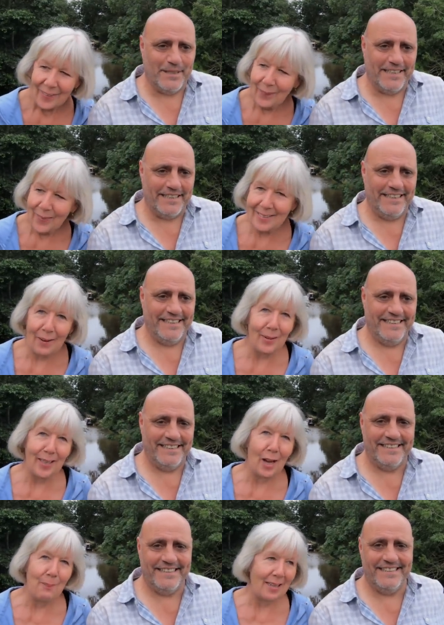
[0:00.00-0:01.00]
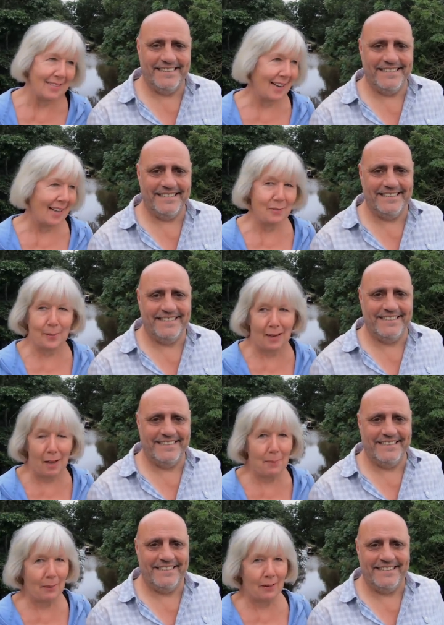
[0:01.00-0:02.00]
Speaker 1: way. we don't want to go back to land. We
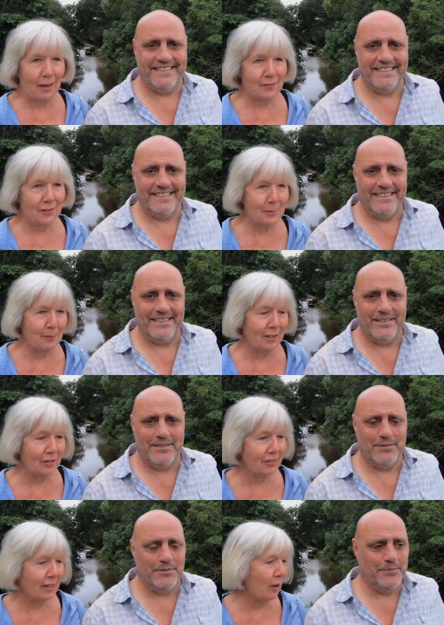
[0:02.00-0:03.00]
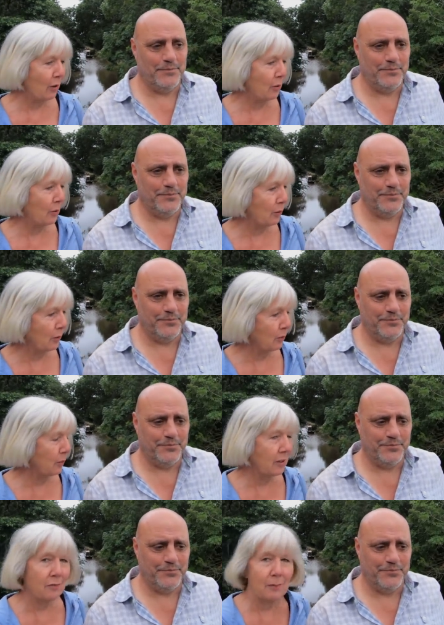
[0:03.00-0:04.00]
like boat life too much, so
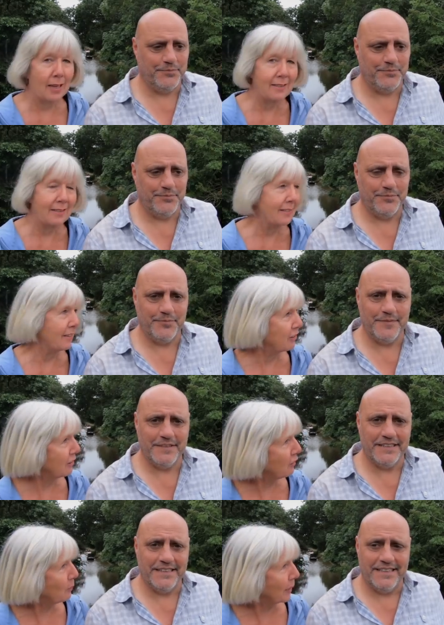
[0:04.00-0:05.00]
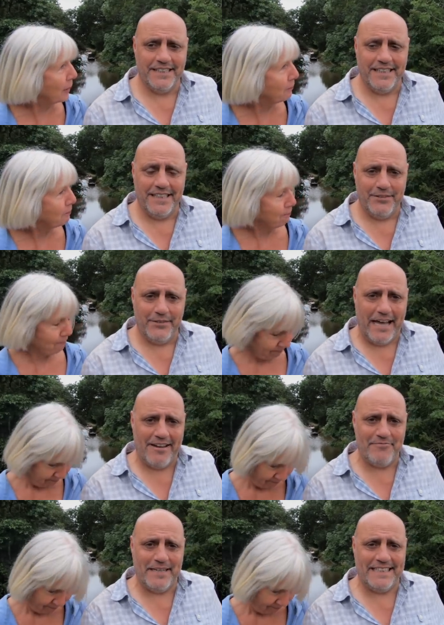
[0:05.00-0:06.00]
we've made a decision, haven't we?
Speaker 2: We
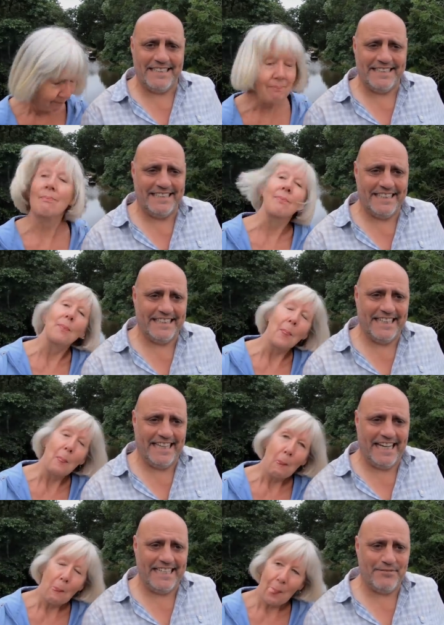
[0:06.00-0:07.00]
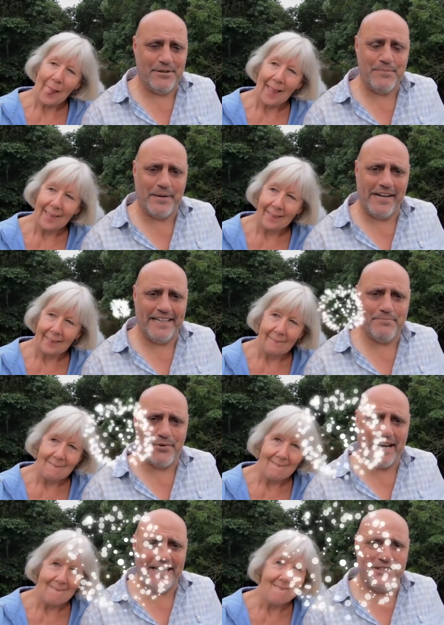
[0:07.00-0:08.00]
have made a decision, and we're buying a
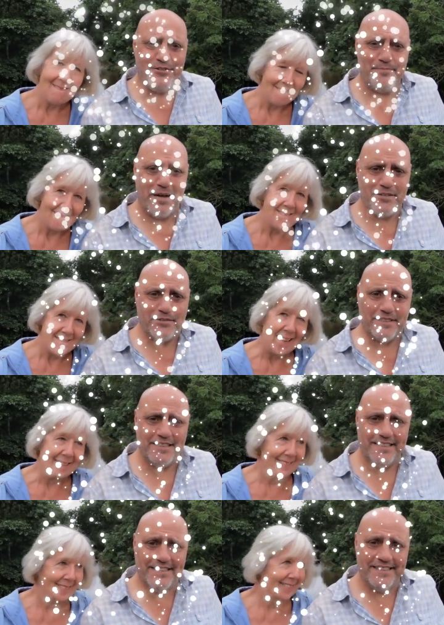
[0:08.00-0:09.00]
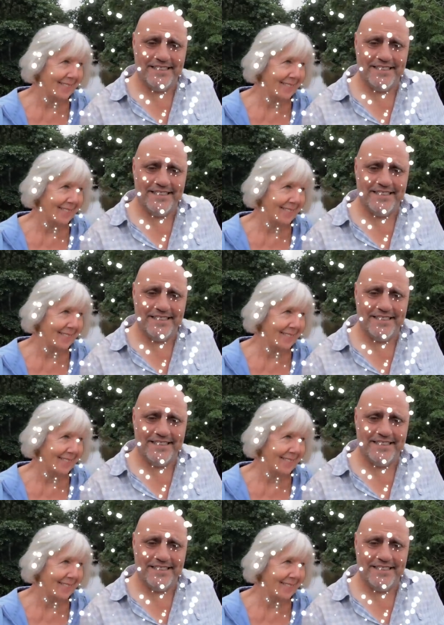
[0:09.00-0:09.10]
brand new boat. Yes